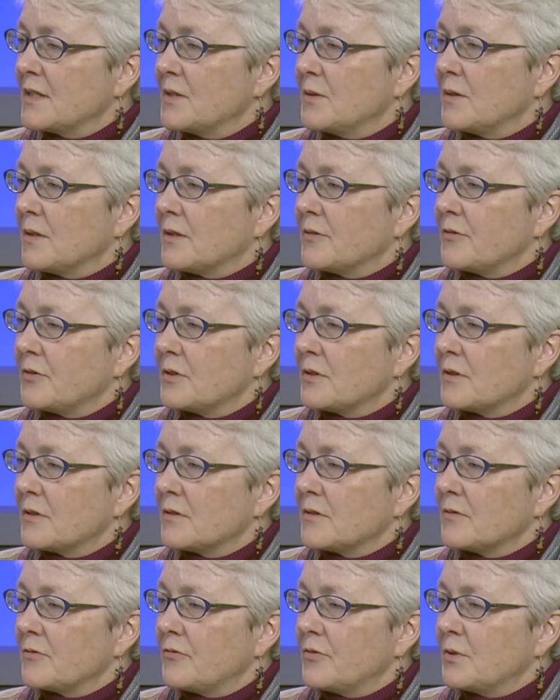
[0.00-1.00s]
do you offer
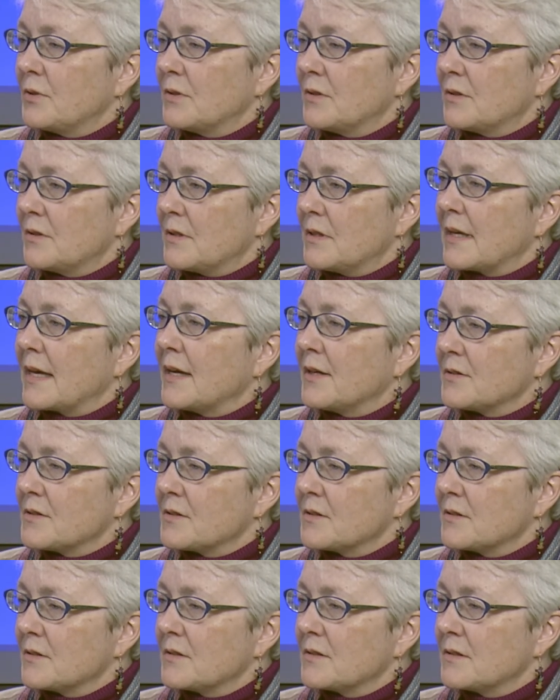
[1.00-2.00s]
for the
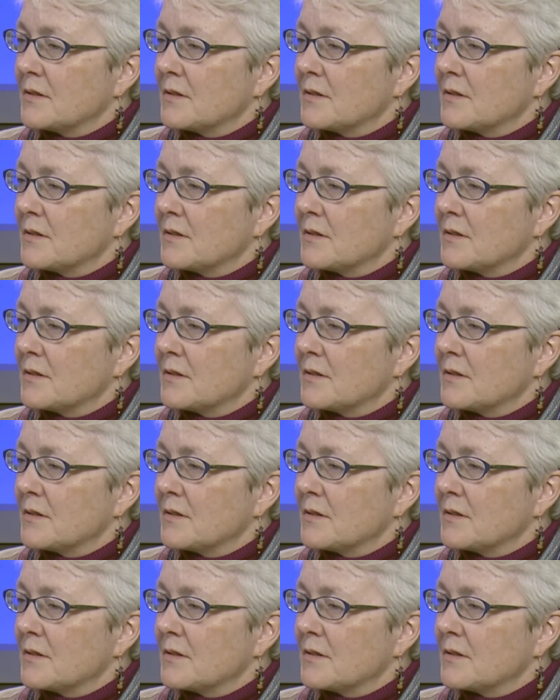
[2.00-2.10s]
counselors?